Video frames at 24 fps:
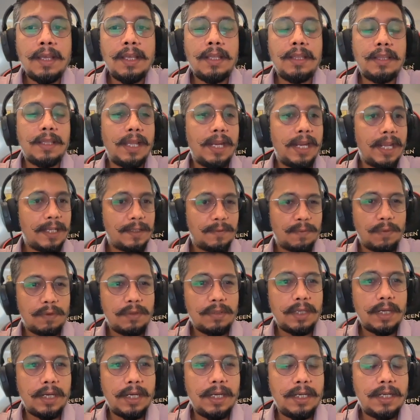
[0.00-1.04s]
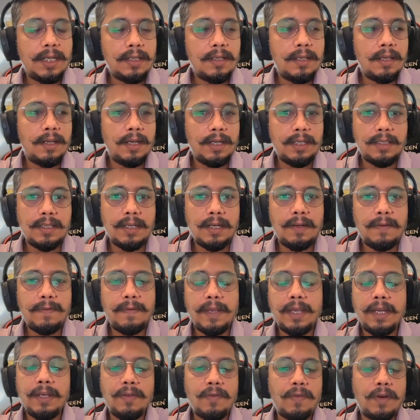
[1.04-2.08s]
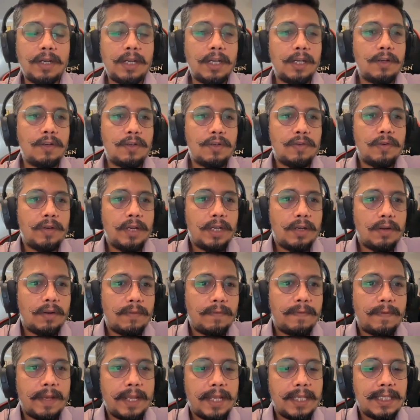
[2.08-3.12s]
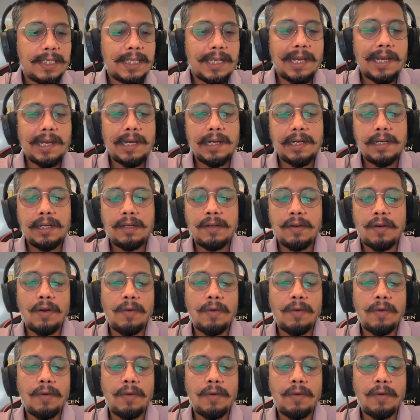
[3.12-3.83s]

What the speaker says: Then expose the result where you wanted to show it on FlexCard,